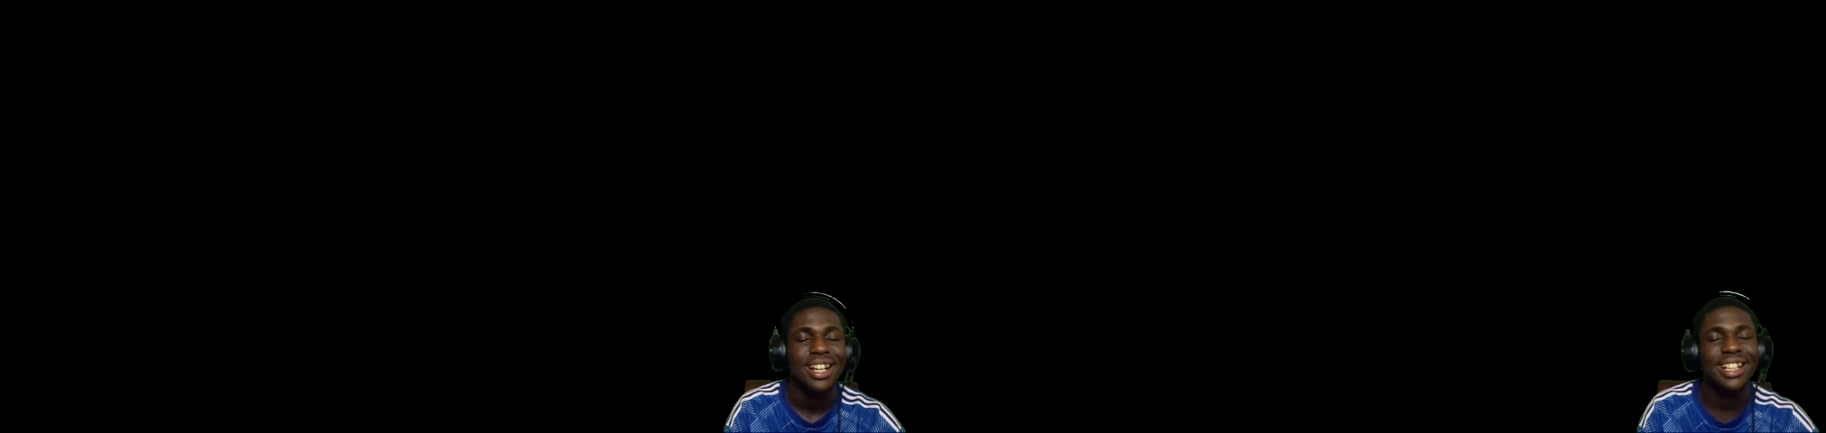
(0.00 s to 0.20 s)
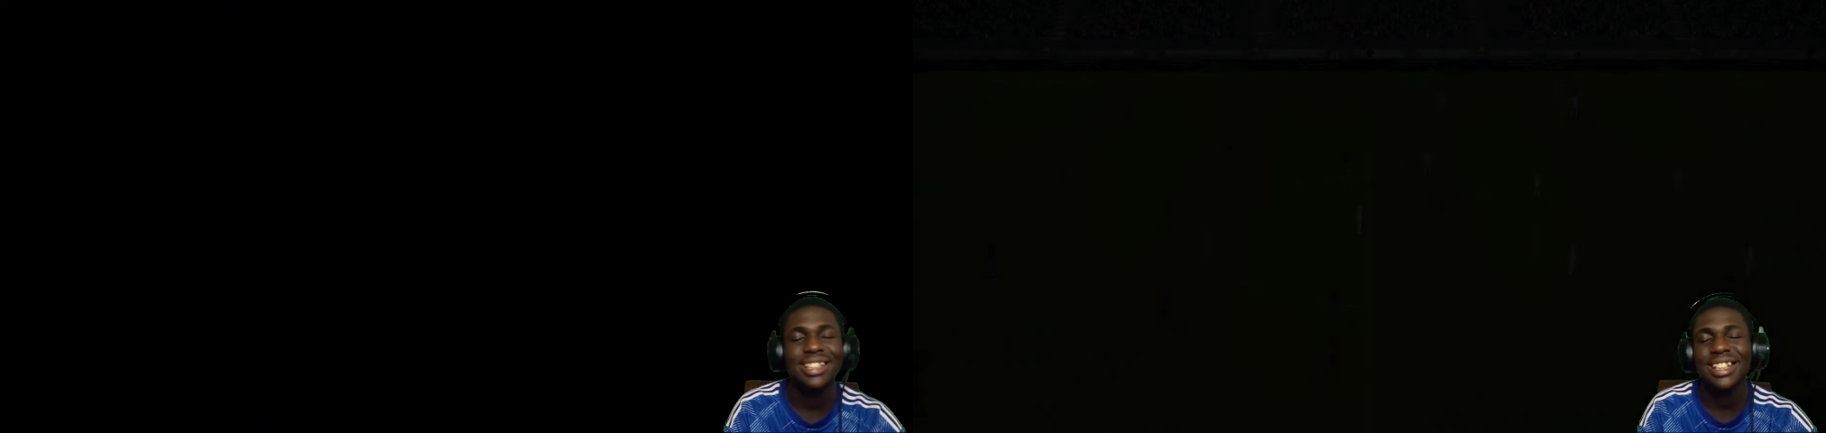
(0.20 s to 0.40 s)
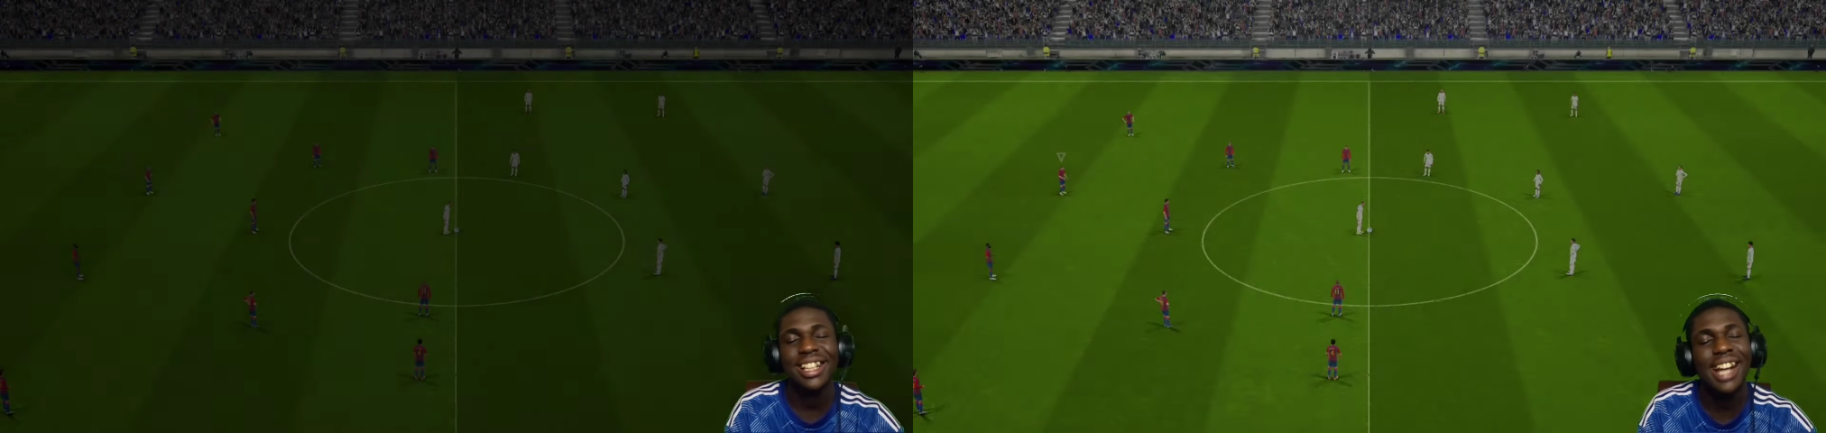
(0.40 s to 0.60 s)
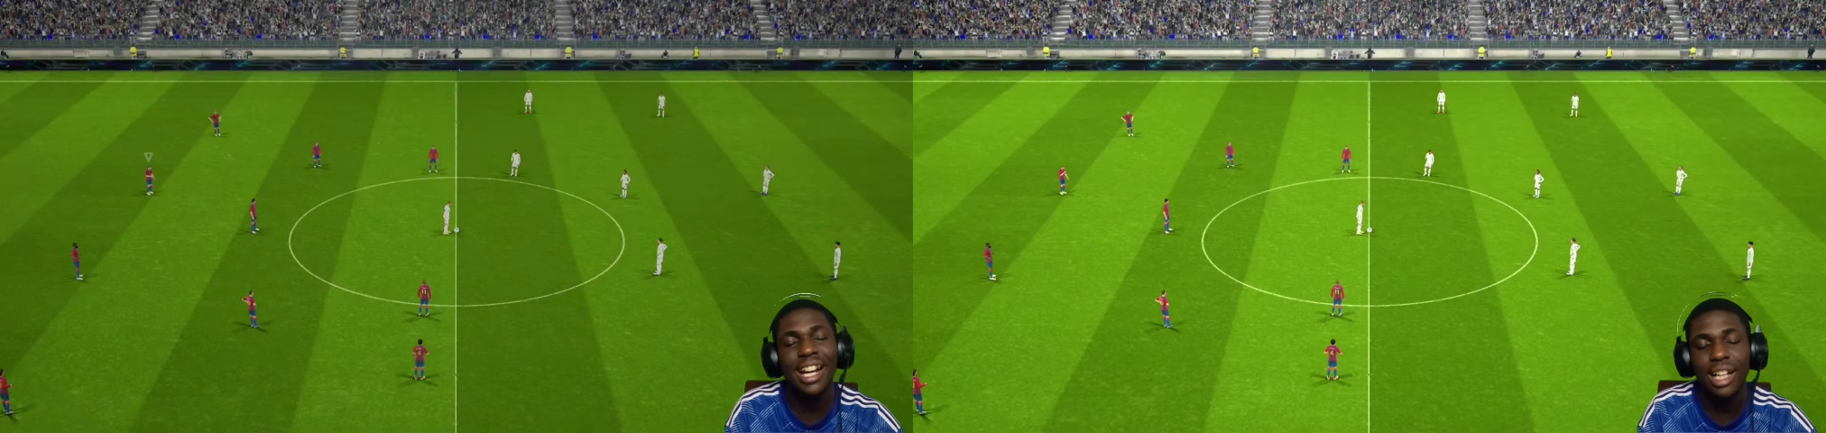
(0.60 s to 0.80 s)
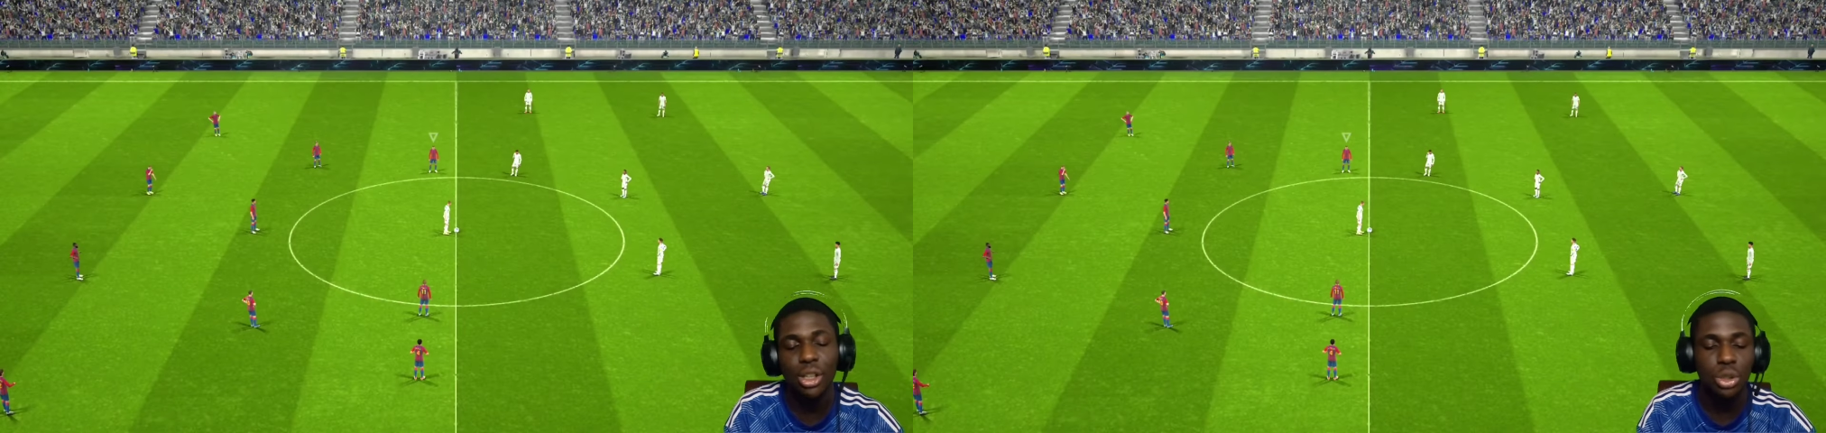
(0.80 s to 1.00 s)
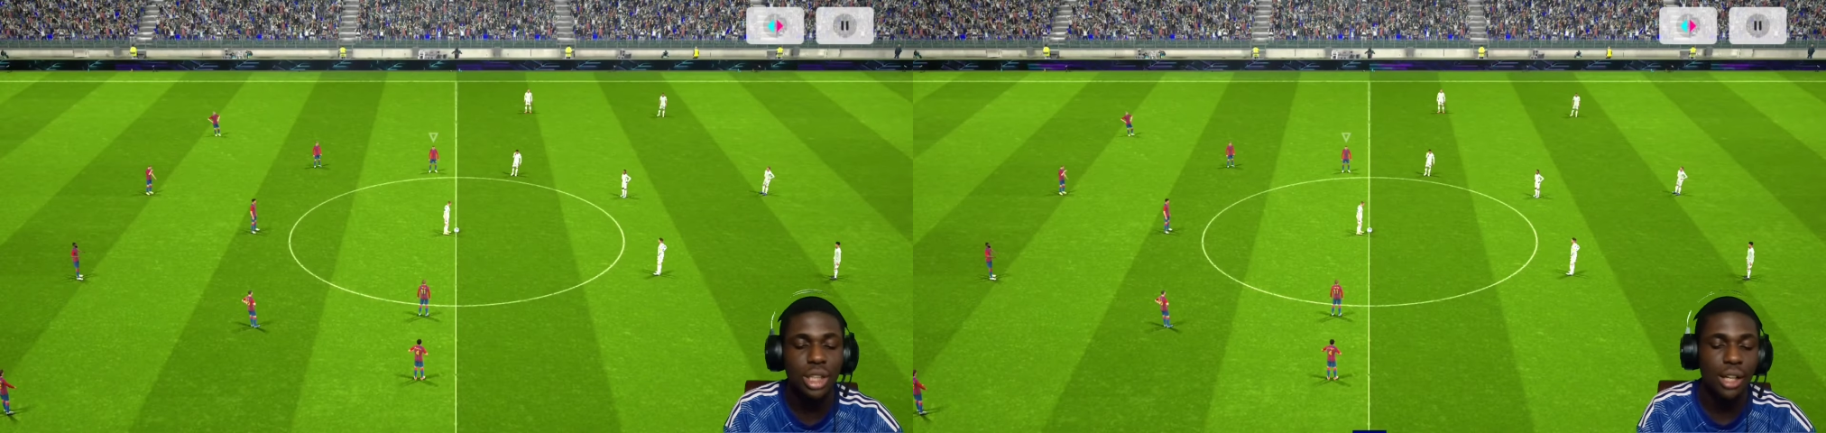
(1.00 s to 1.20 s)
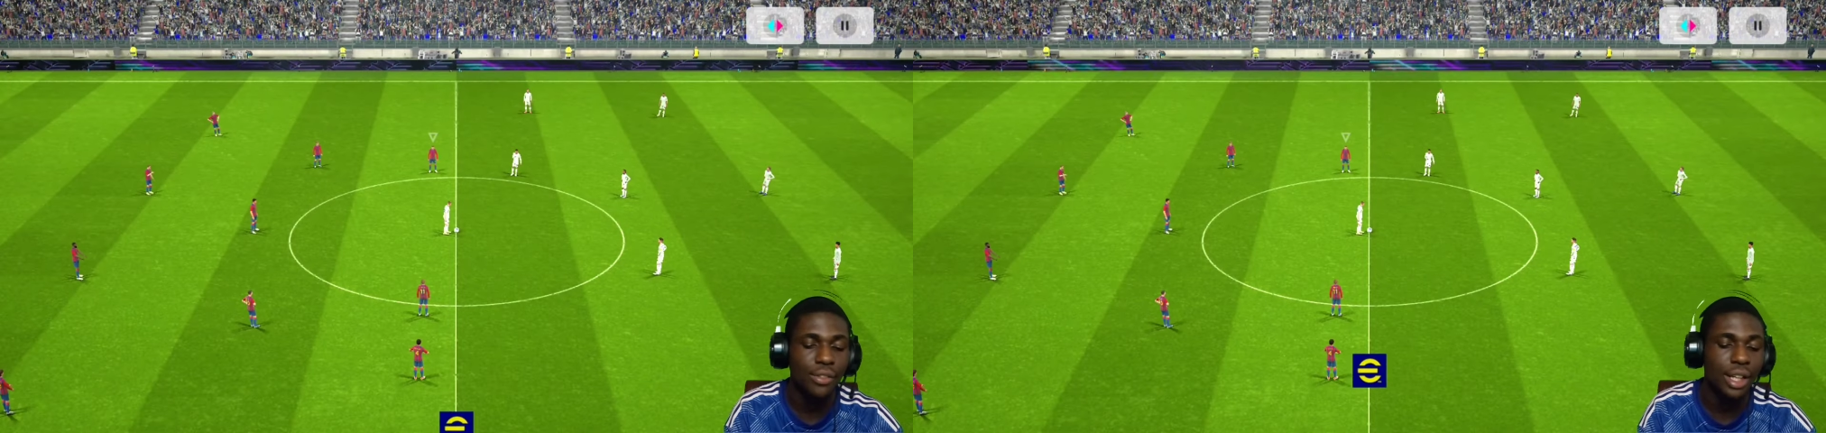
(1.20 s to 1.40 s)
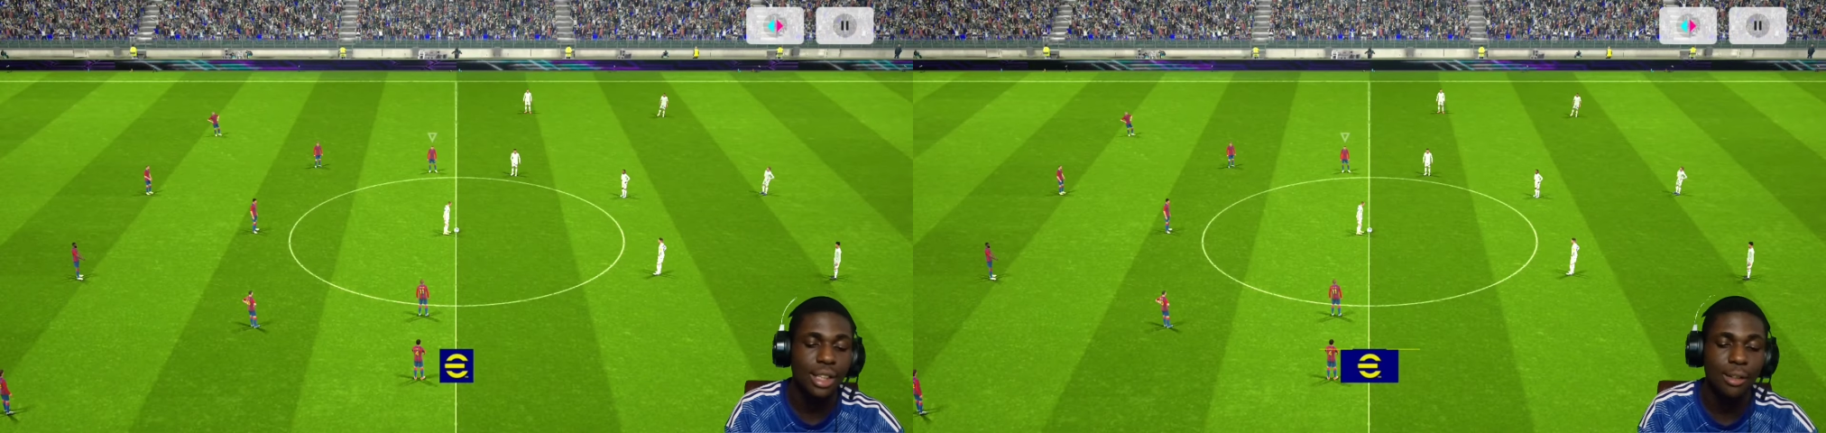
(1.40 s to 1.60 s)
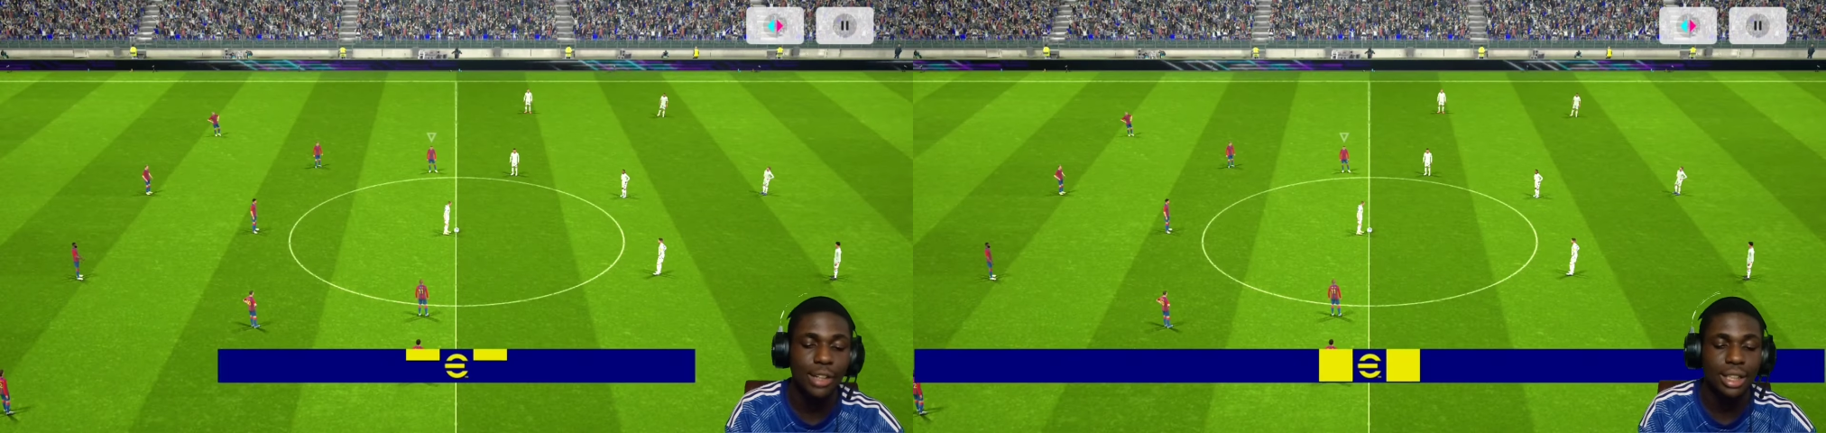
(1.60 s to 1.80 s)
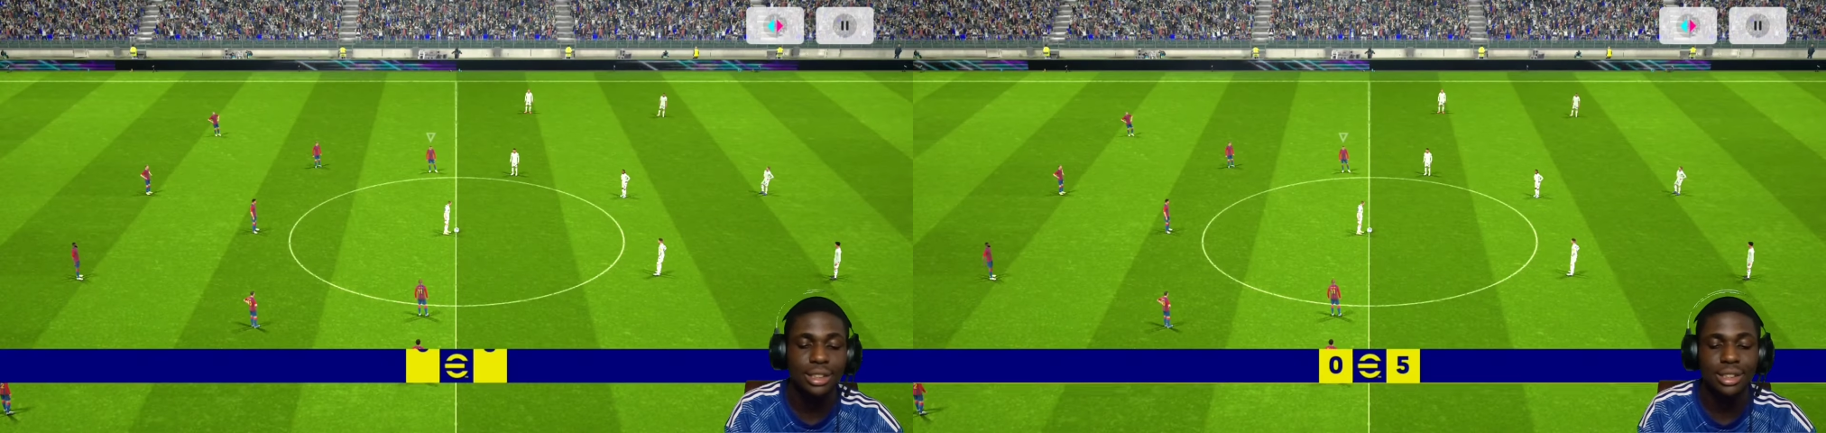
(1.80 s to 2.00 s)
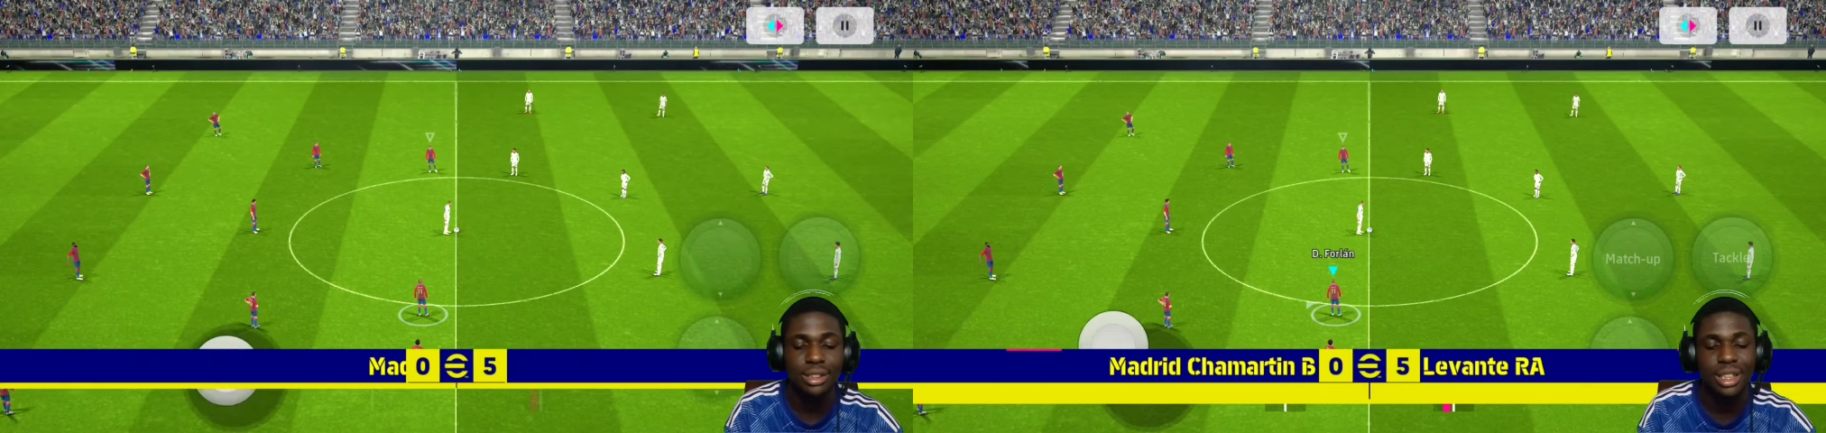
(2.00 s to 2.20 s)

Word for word: it's, it kind of looks like Van der Vaart.